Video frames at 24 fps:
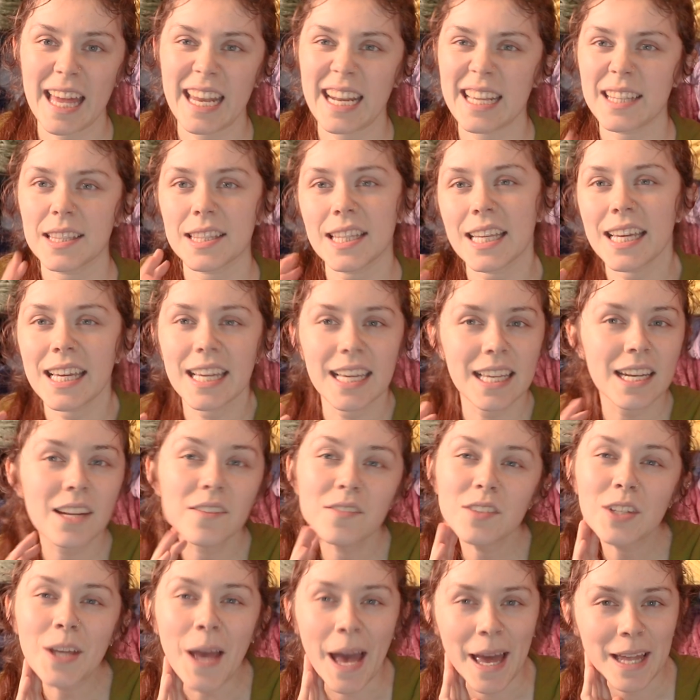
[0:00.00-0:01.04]
And I'm thinking
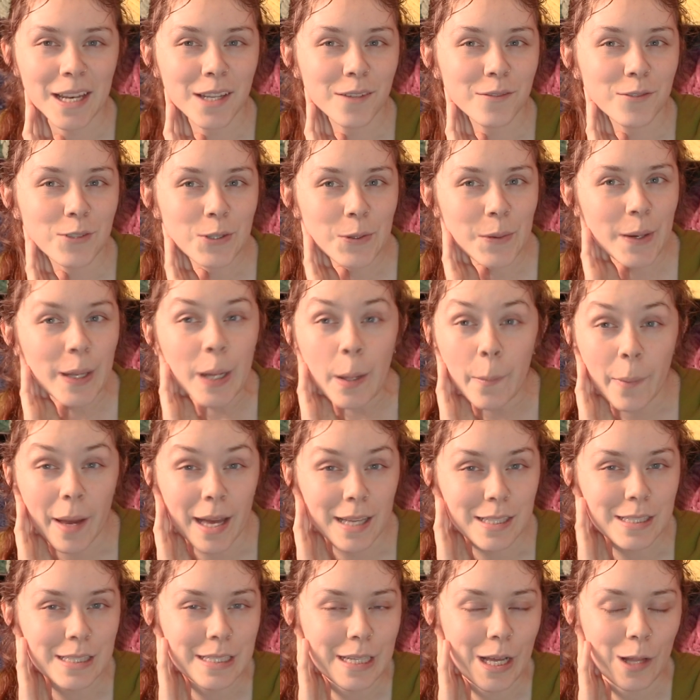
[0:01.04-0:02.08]
of kind of doing a
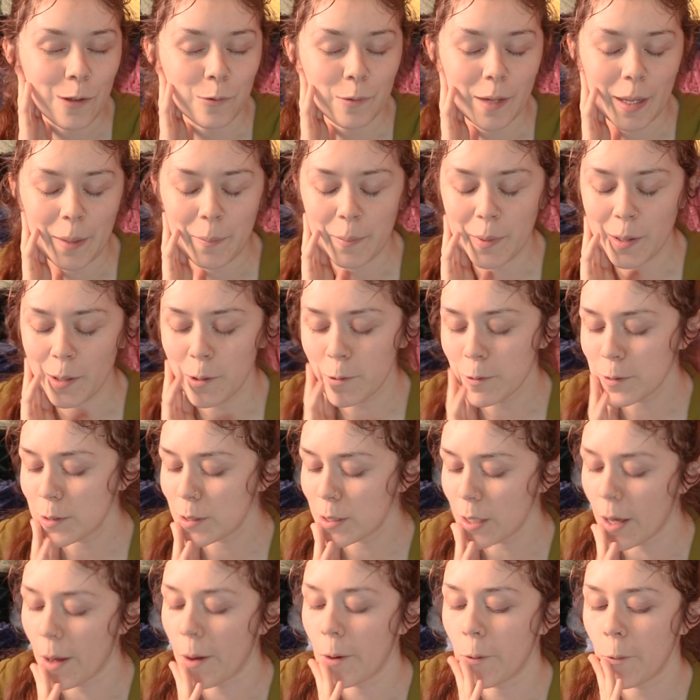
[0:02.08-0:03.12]
pastel rainbow.
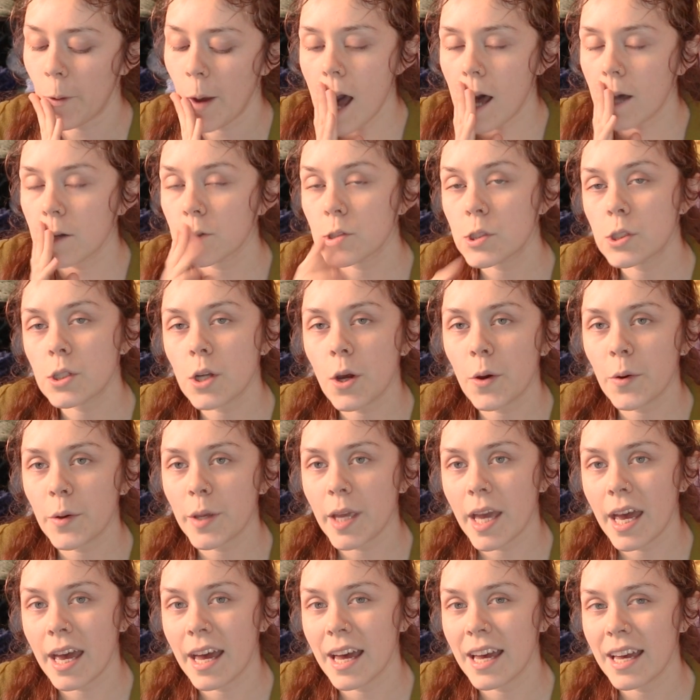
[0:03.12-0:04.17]
So I'll show
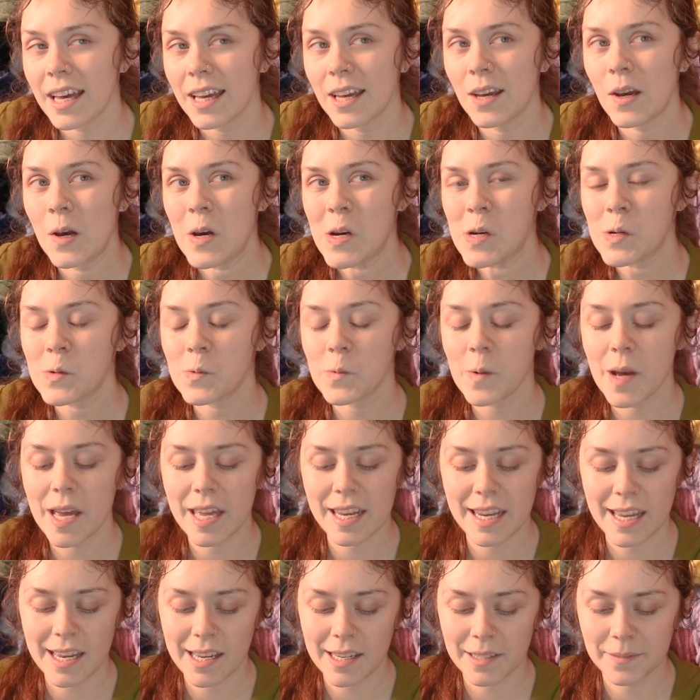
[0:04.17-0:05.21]
ya
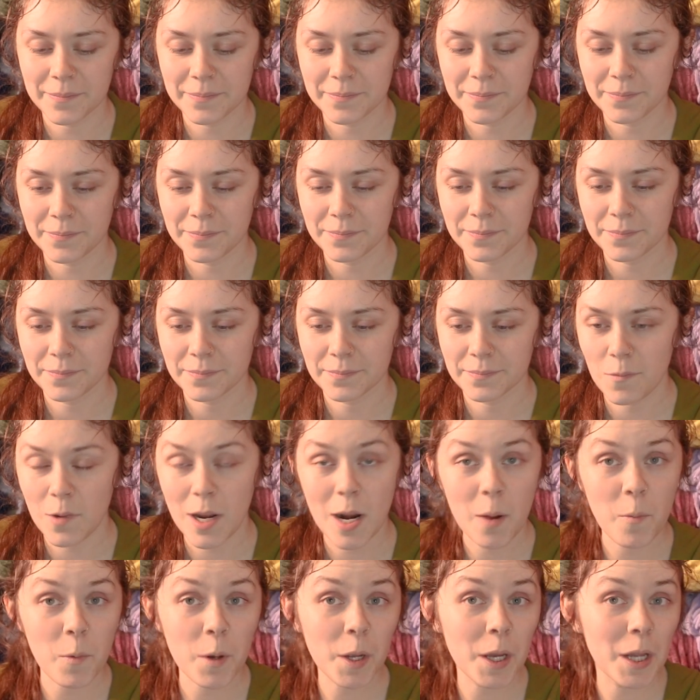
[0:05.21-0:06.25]
when I'm
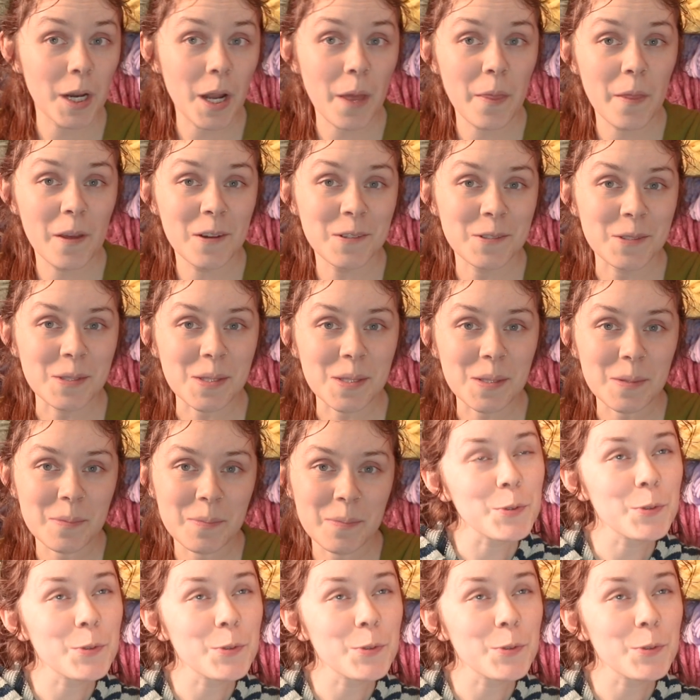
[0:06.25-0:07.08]
working on those.